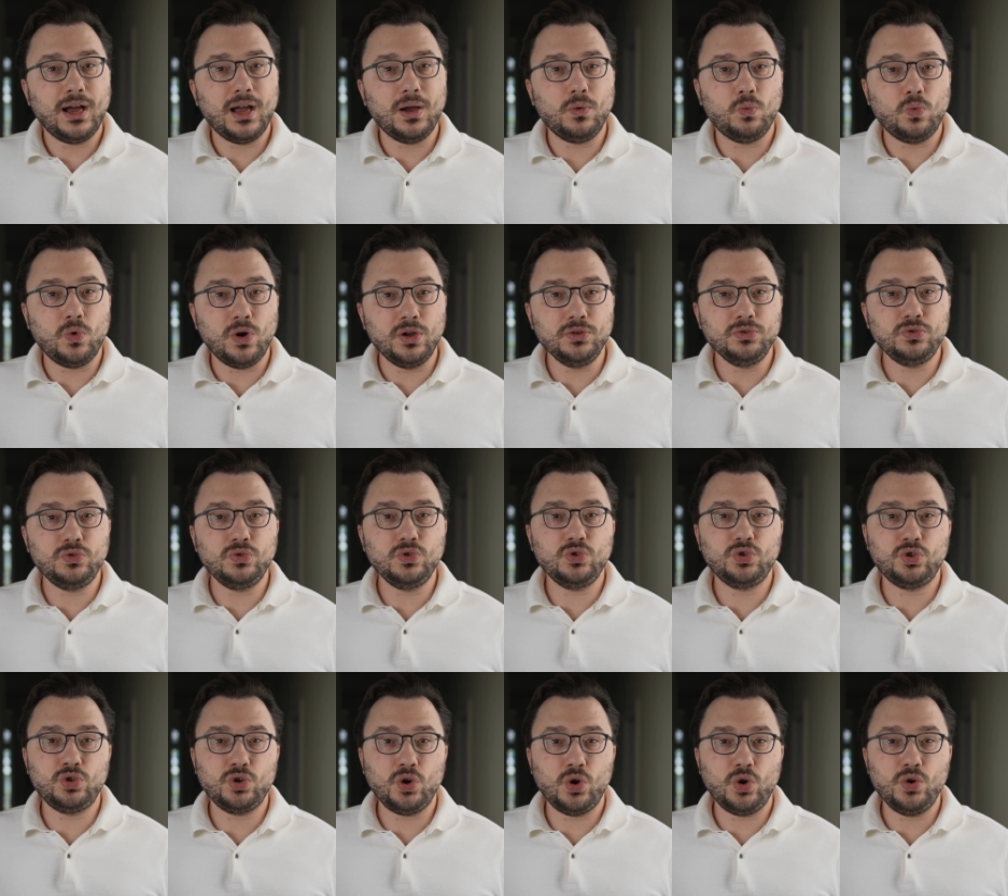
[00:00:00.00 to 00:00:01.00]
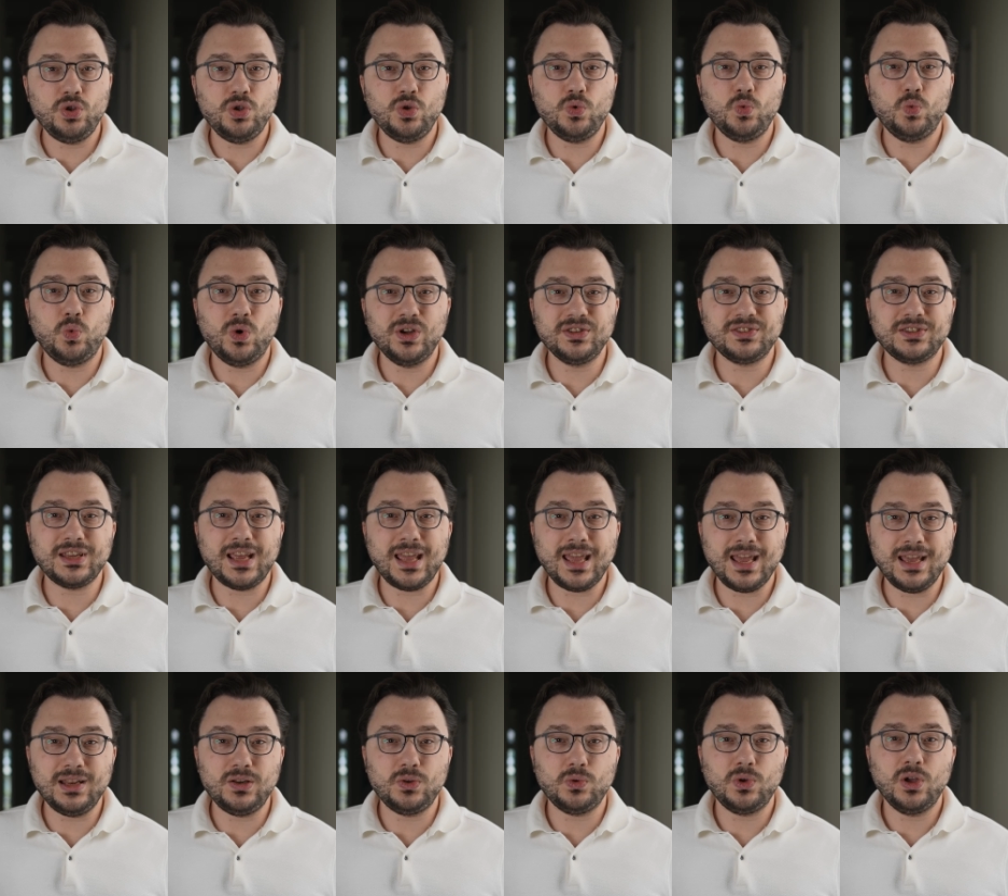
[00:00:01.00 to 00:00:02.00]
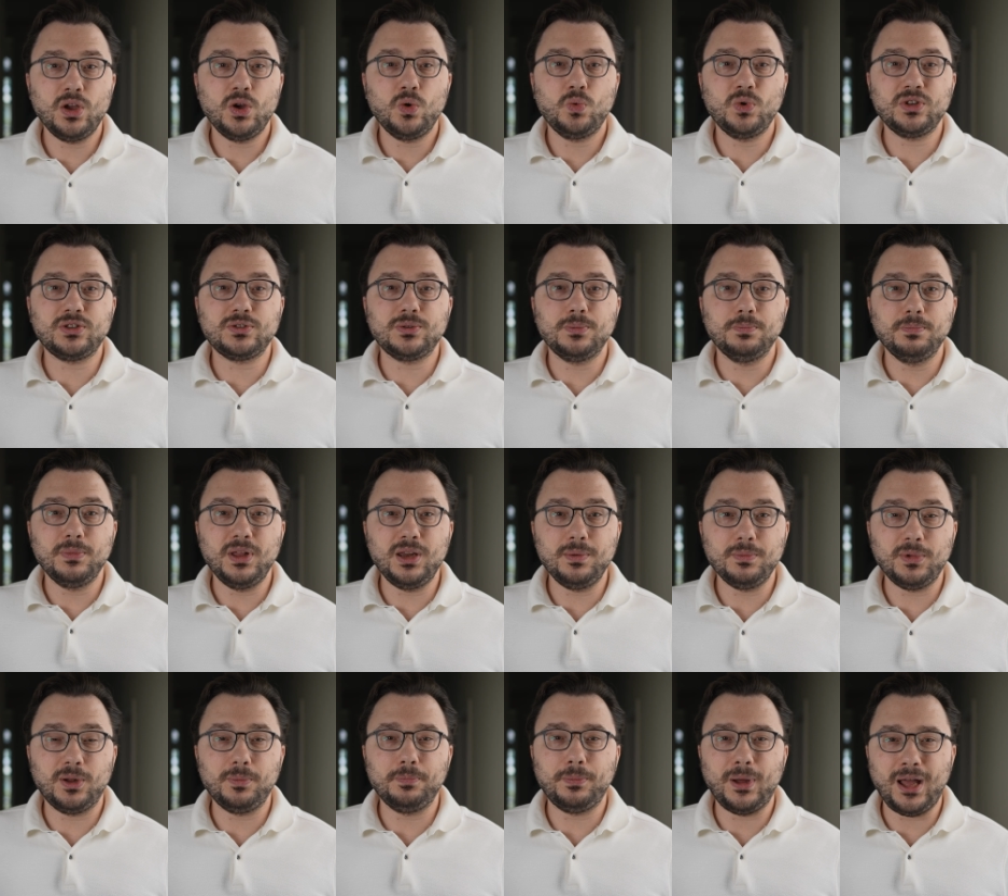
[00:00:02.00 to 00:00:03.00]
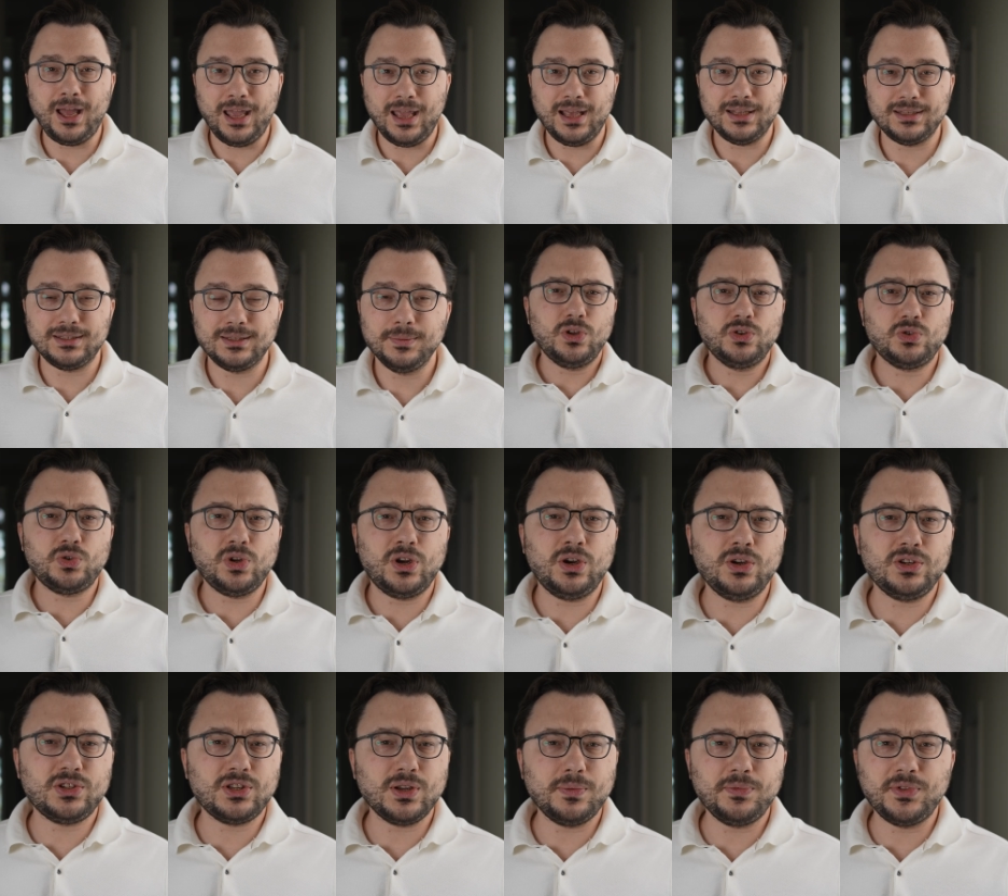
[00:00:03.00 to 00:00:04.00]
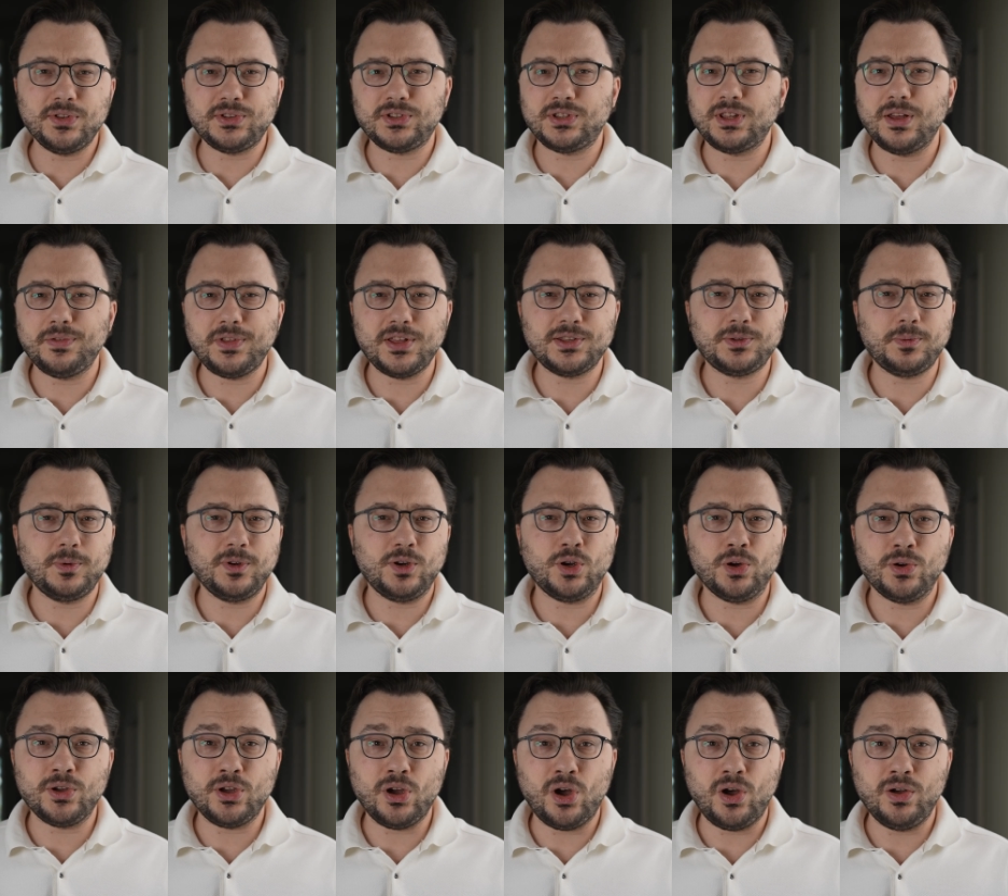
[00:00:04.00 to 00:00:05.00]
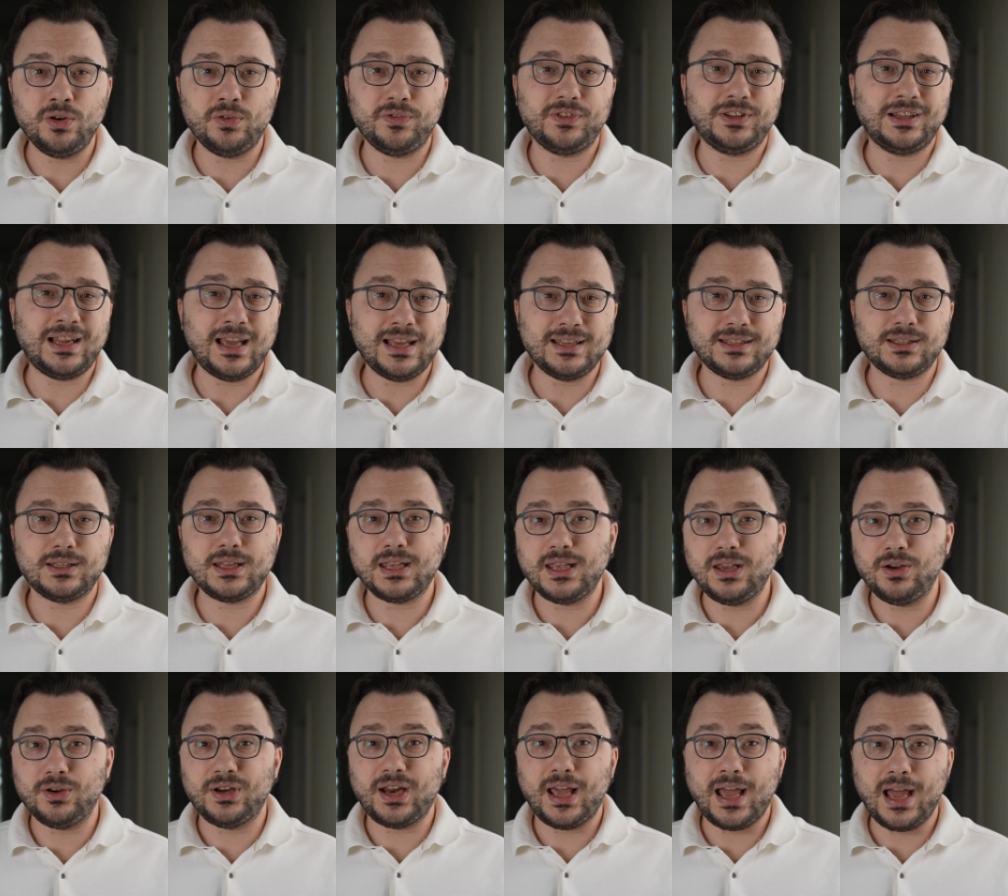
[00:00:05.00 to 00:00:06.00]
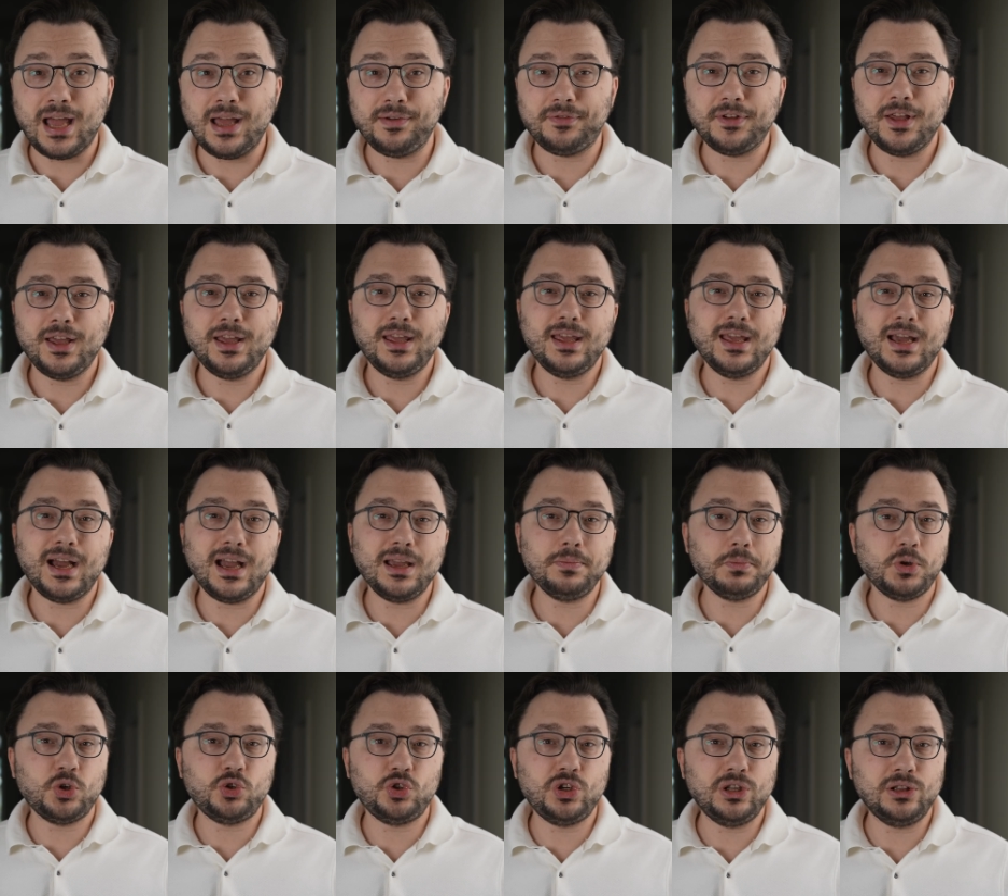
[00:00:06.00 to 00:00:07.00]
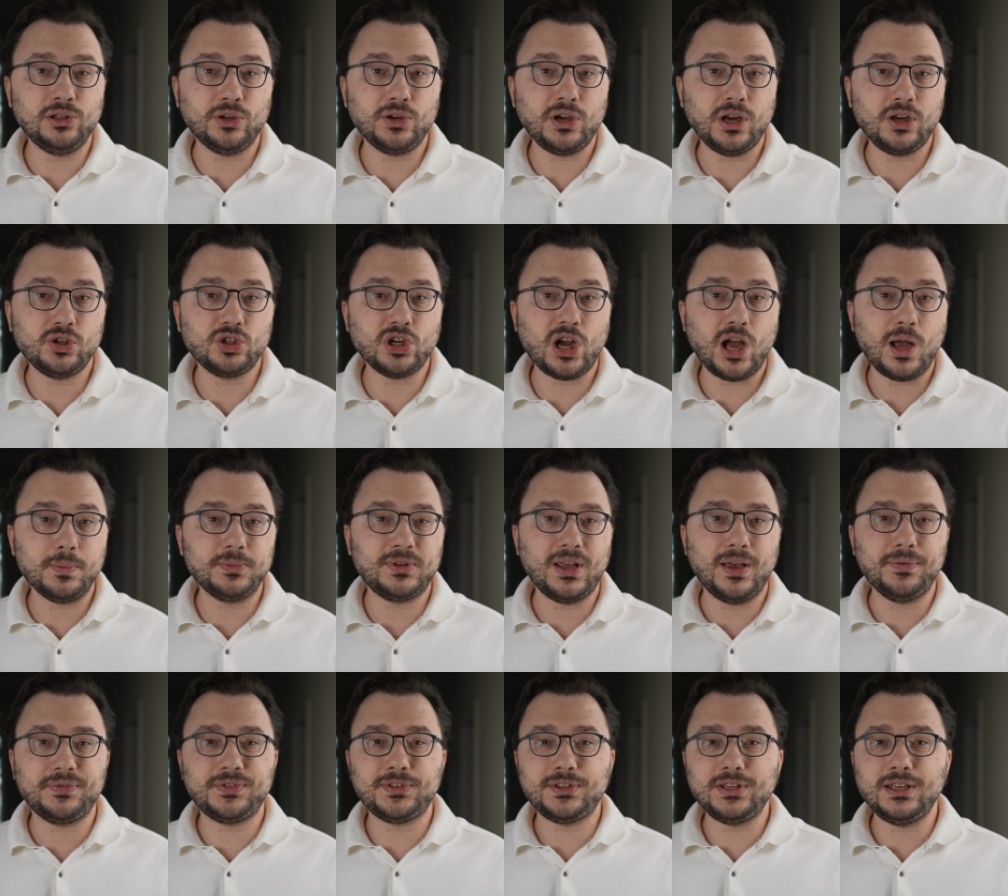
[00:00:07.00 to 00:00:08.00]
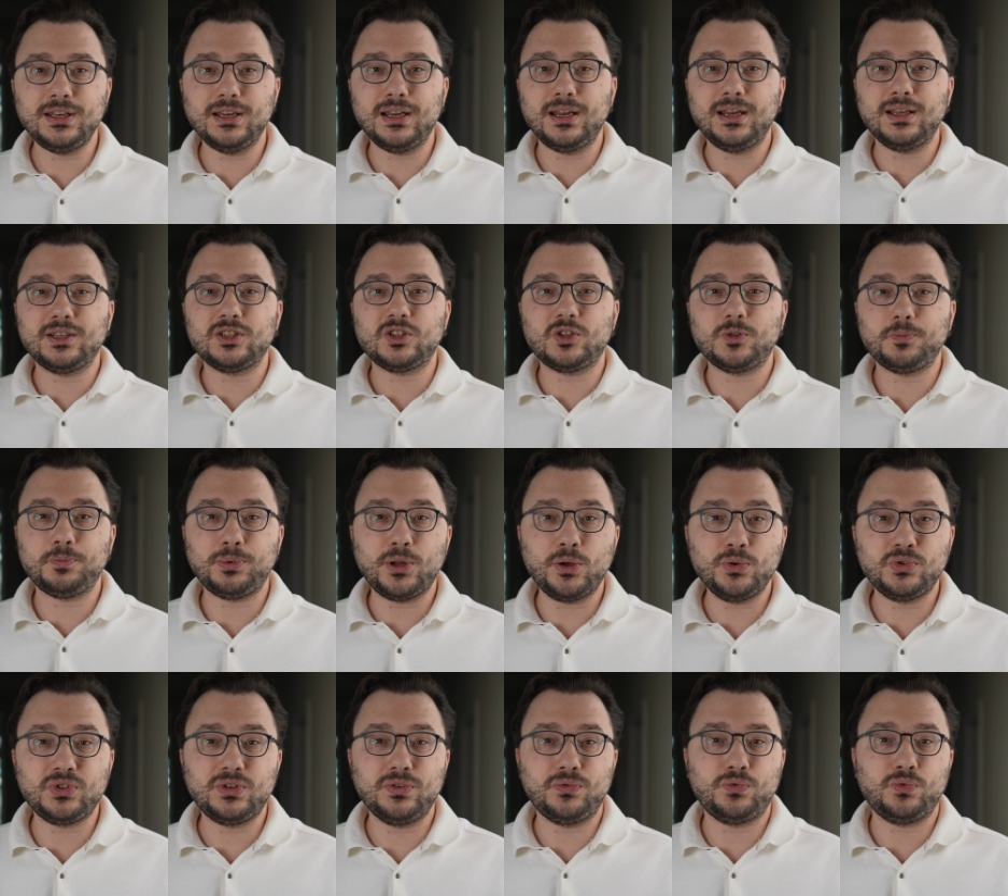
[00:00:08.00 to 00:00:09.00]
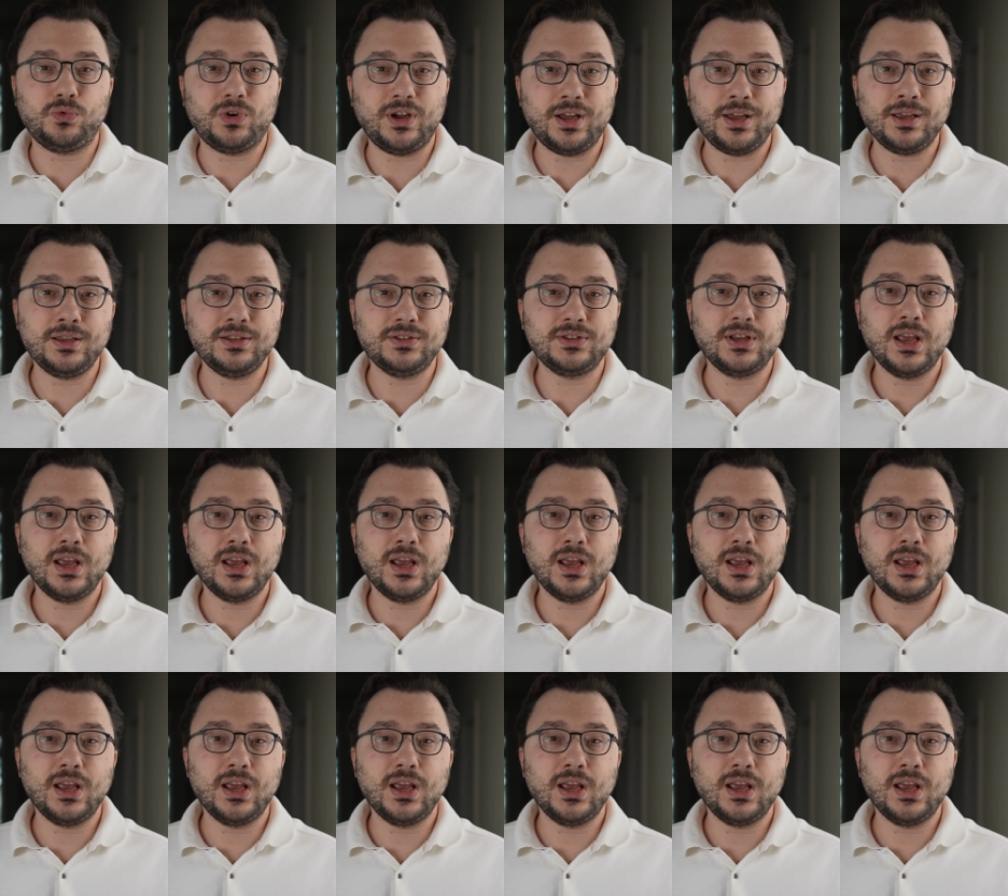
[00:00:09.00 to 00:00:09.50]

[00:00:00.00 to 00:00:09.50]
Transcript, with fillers: I want to show you what's ahead with minimal bias. So here's some of the stuff that's been going on over the last year and a half. AI and machine learning jobs have seen an explosive rise,